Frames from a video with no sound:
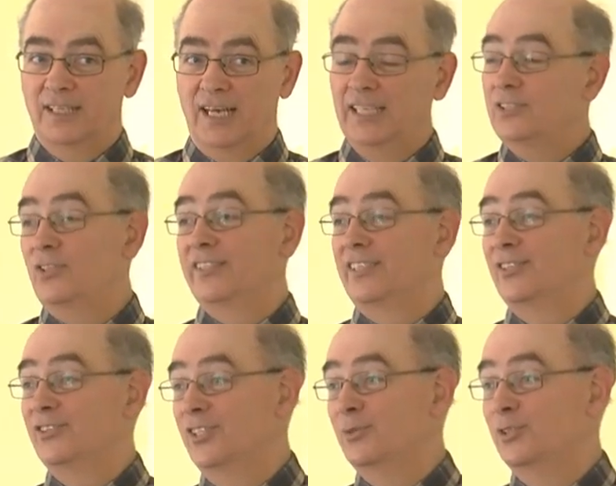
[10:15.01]
I don't like the
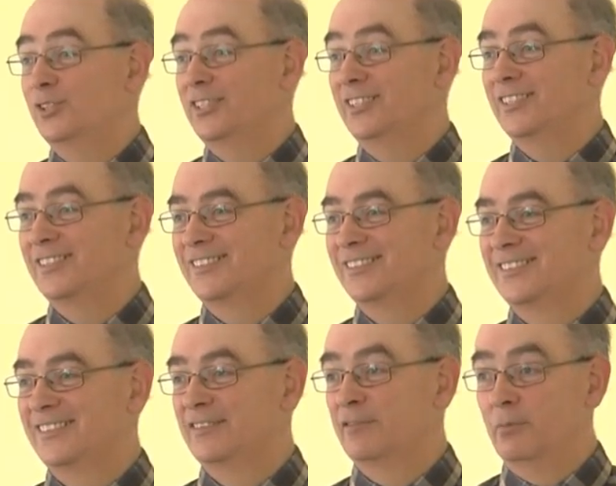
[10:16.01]
consequences
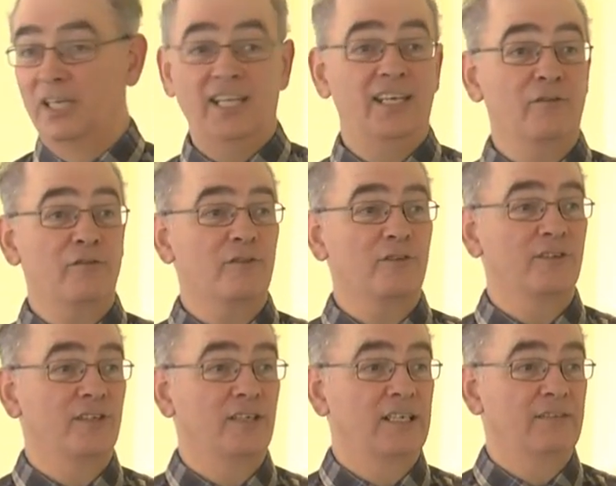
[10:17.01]
for my life,
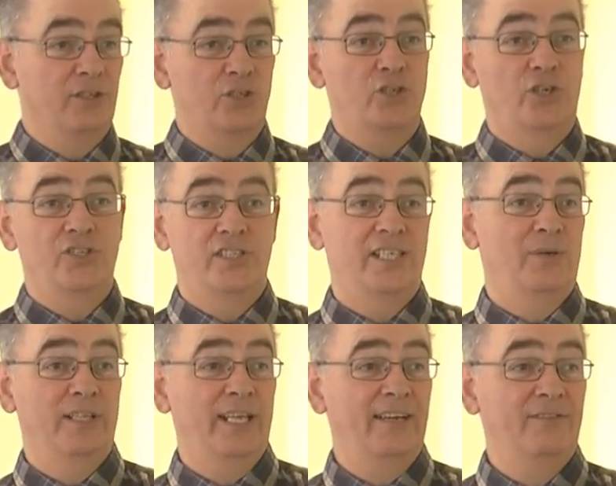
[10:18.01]
for the choices I
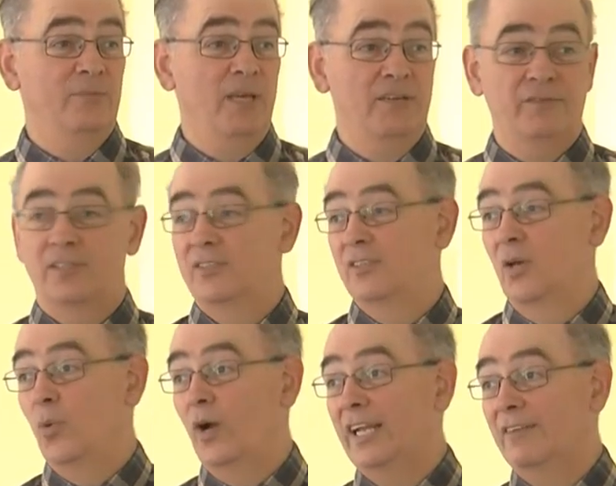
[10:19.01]
will then have to make, for
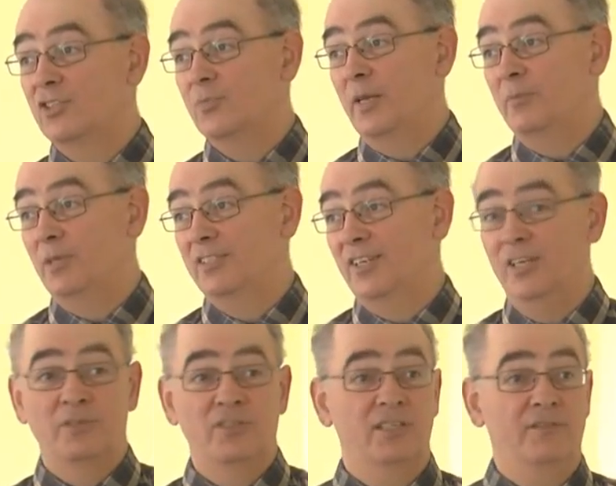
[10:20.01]
the way I'll have to spend my
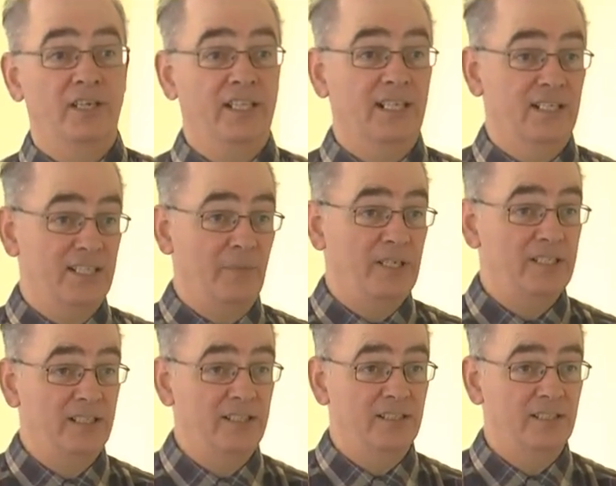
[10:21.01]
time and stuff like that. Does that make
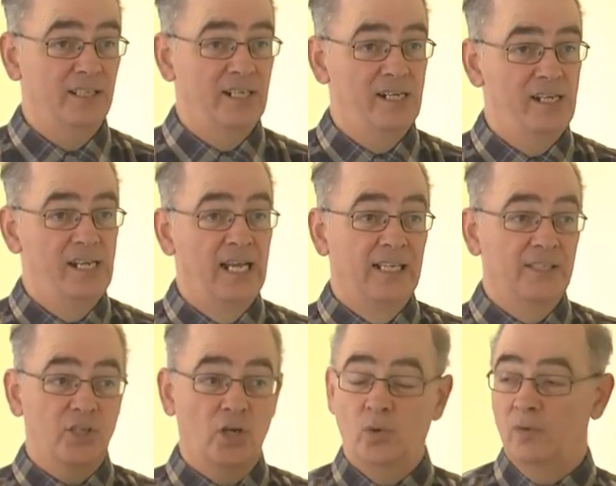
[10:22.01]
sense?
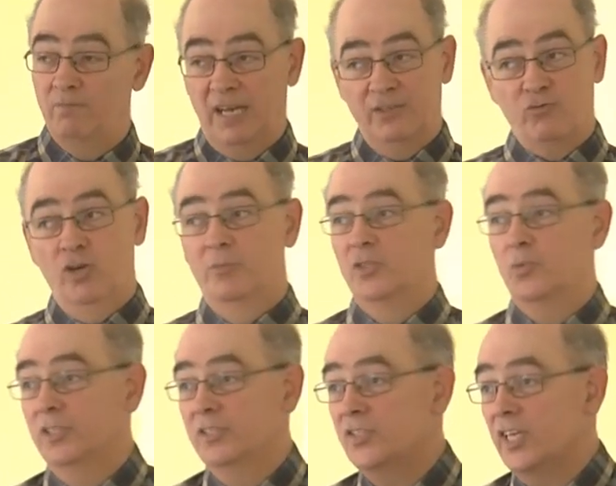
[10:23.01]
So, as Romans
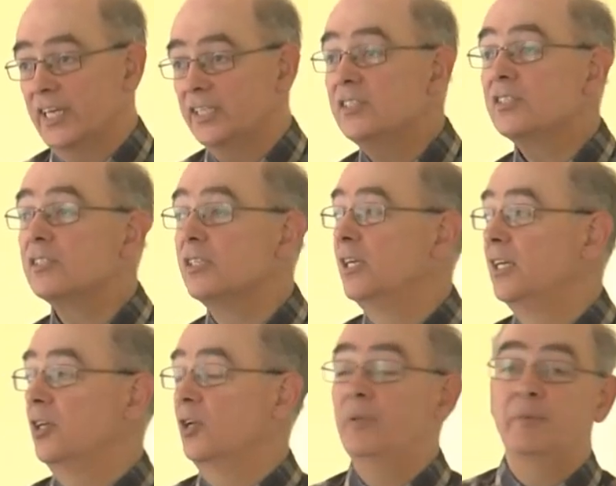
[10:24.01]
1 says,
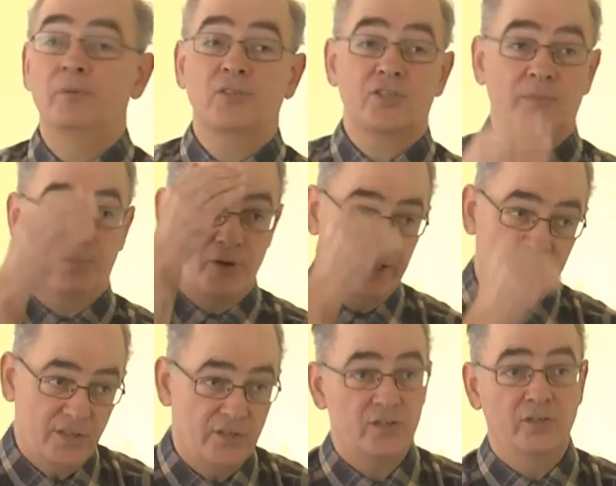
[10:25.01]
you know, people suppress
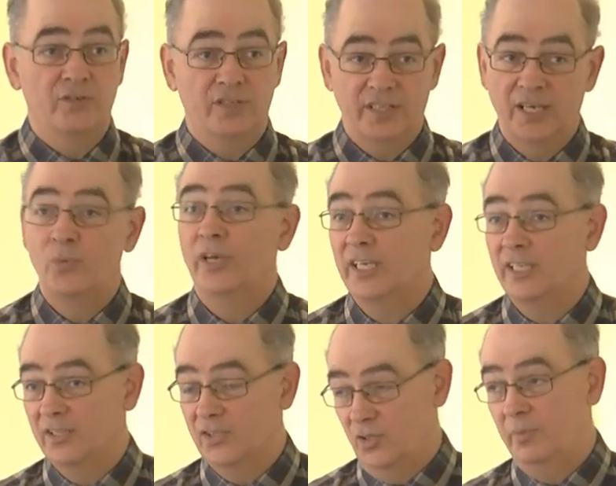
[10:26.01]
the truth in their
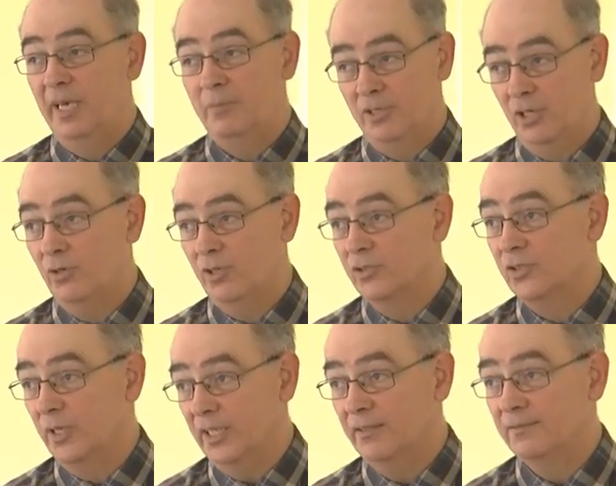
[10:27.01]
wickedness to be able to hold on
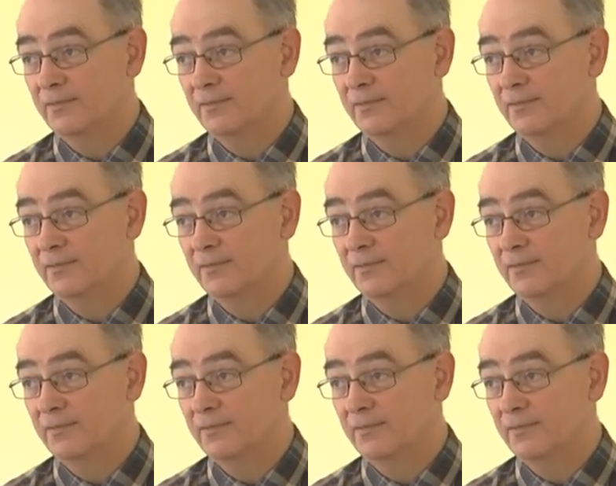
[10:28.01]
to it.